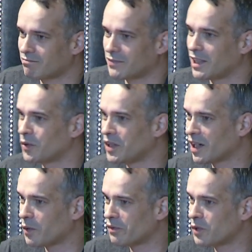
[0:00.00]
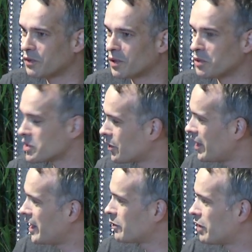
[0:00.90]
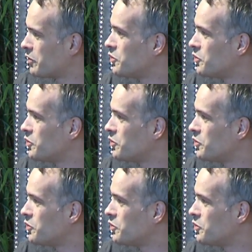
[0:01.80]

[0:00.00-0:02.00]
including we have one from Israel, we have a few